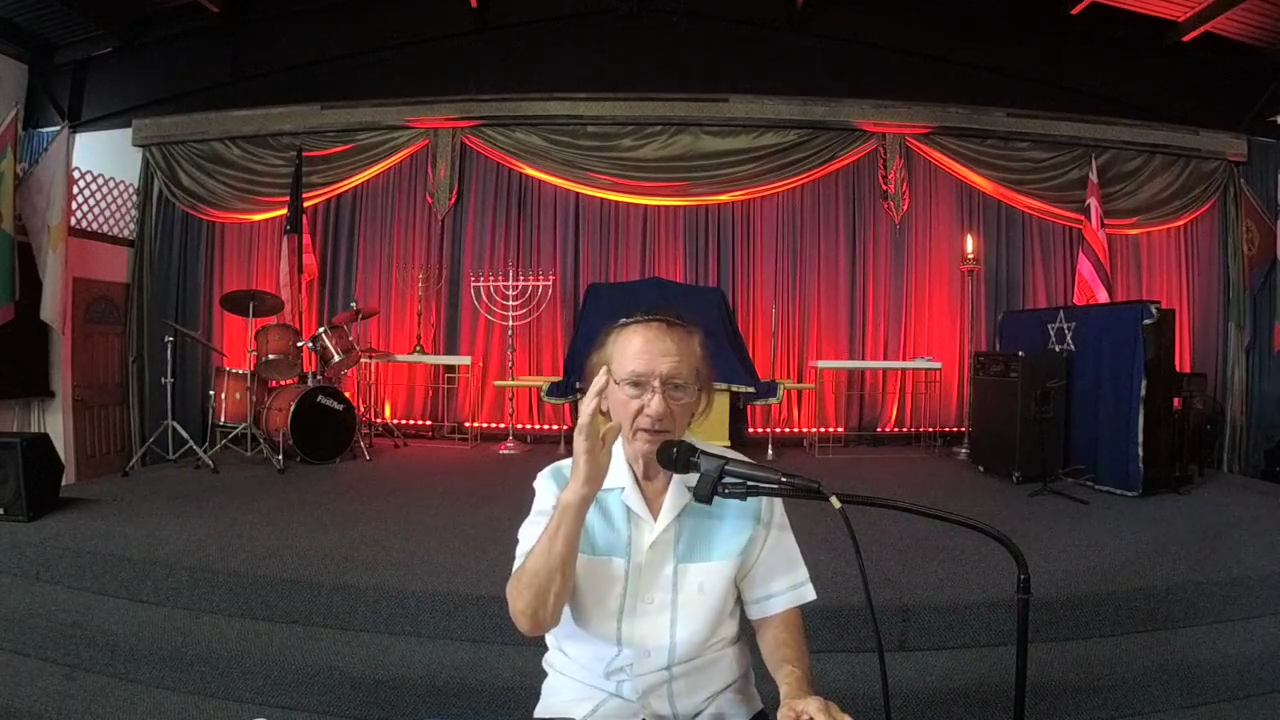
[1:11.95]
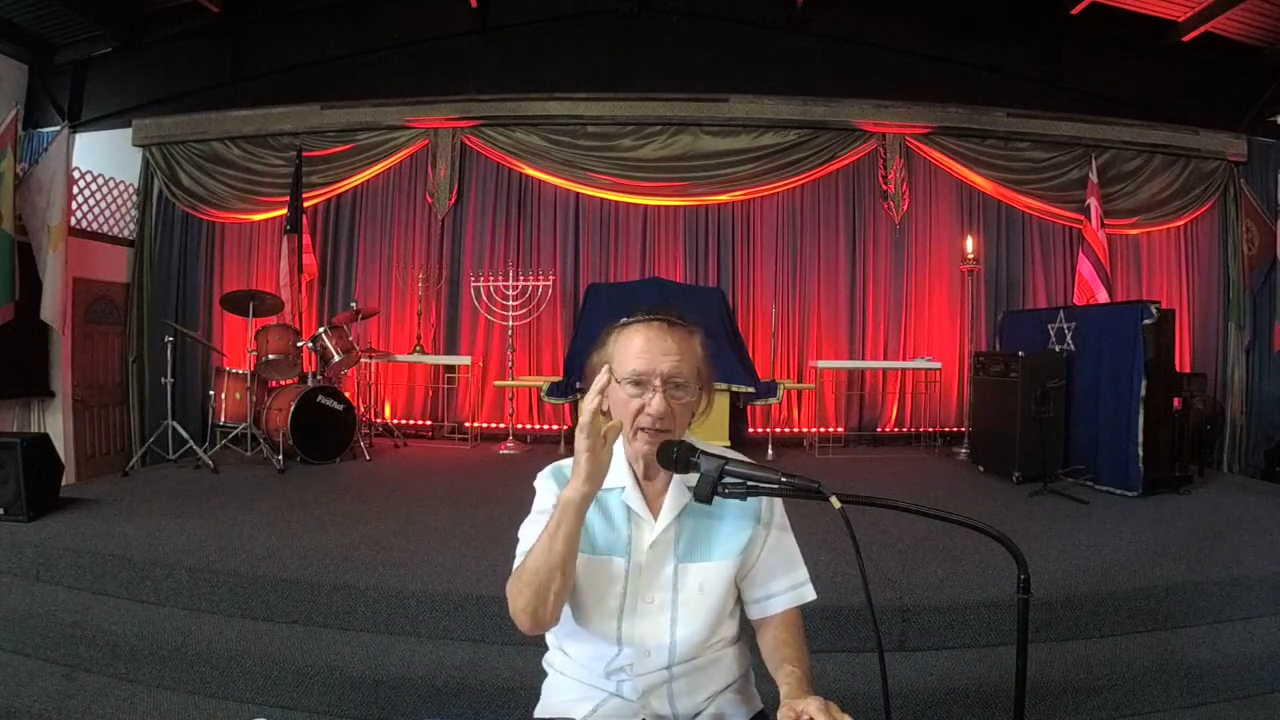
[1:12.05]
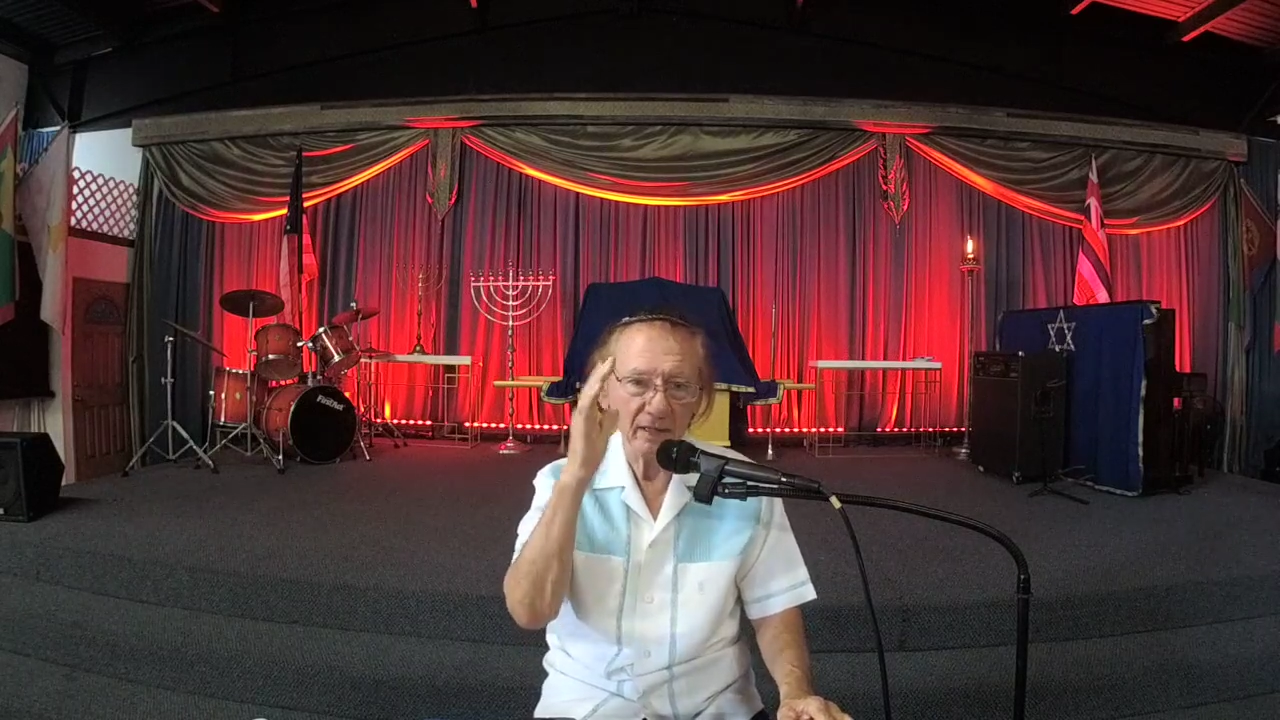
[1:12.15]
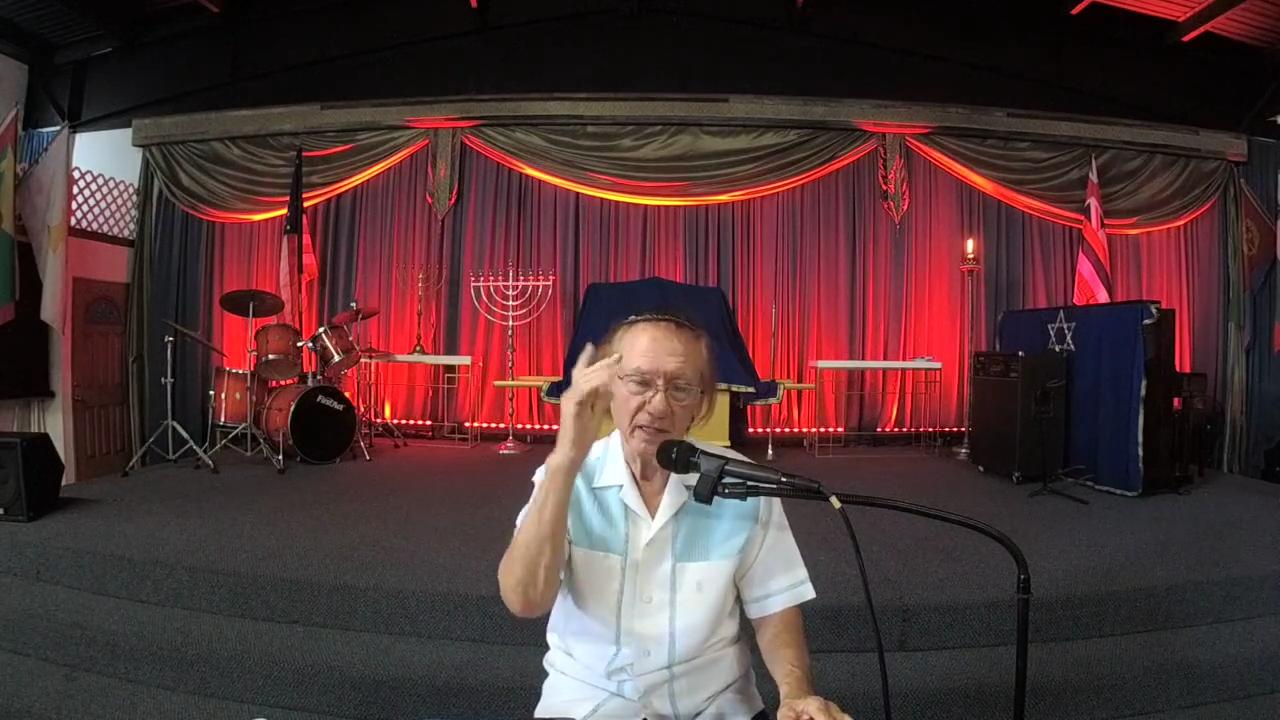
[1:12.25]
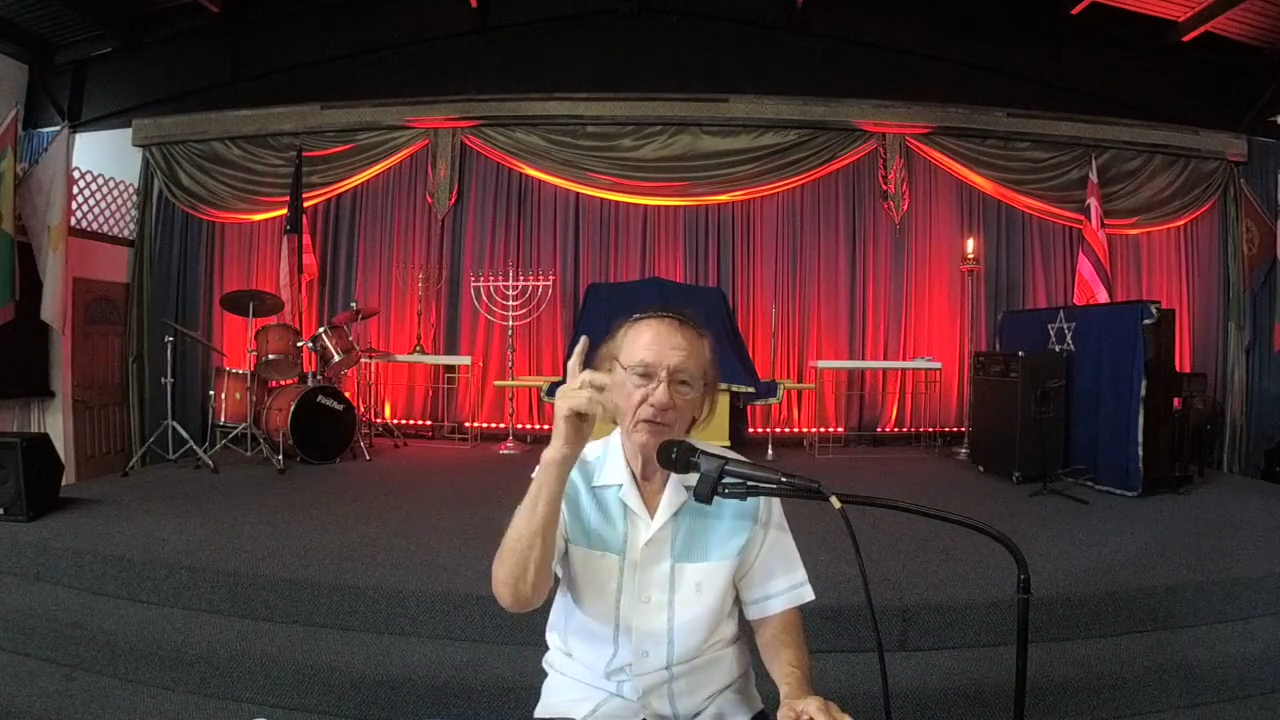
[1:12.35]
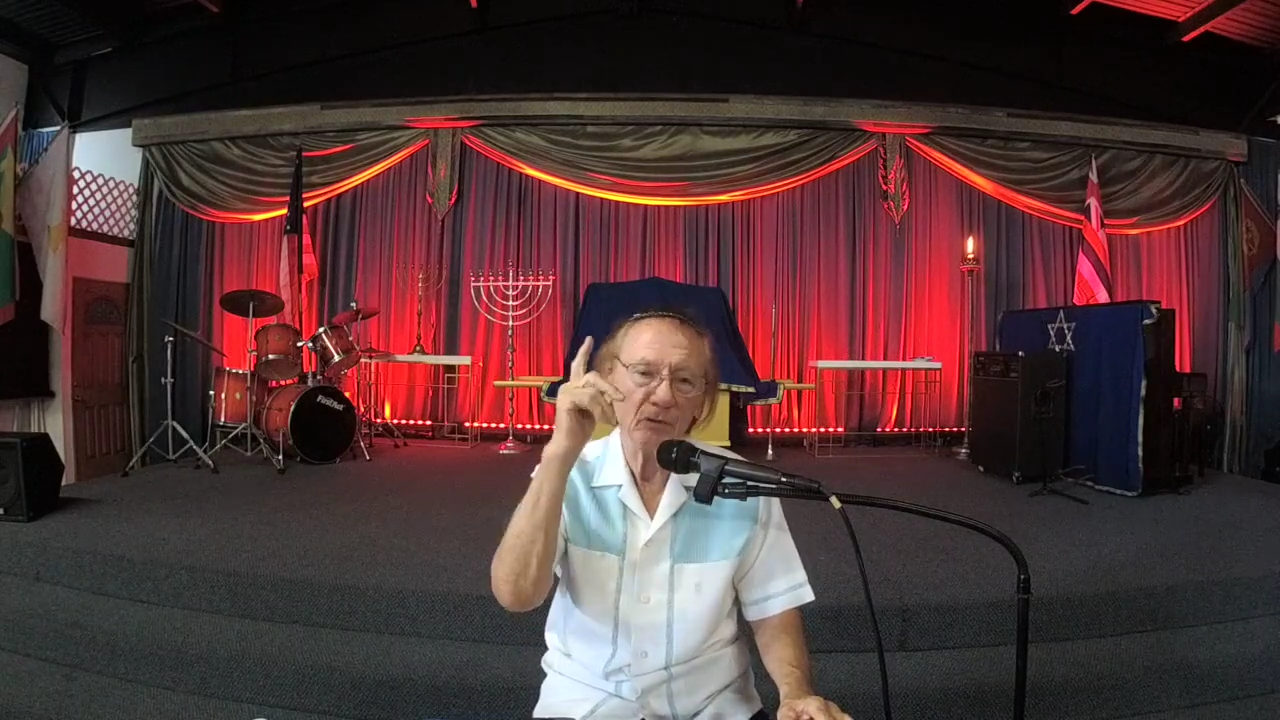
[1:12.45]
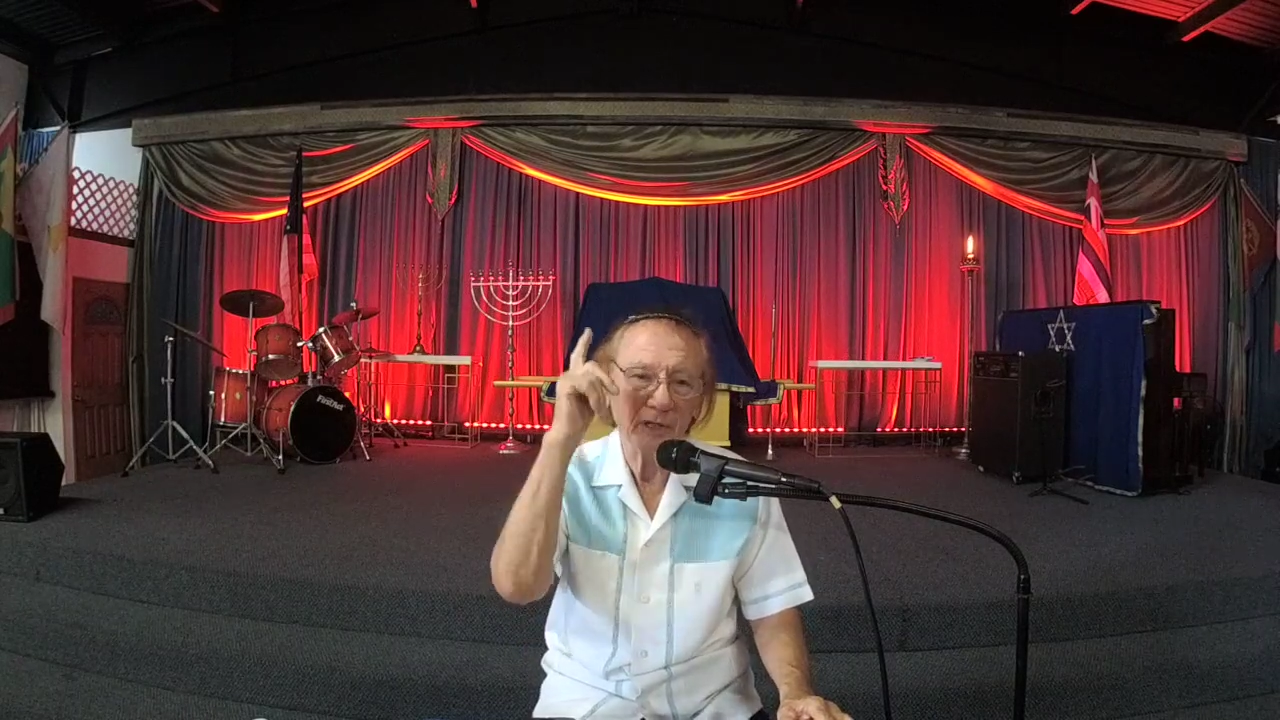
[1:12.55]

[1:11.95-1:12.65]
and He will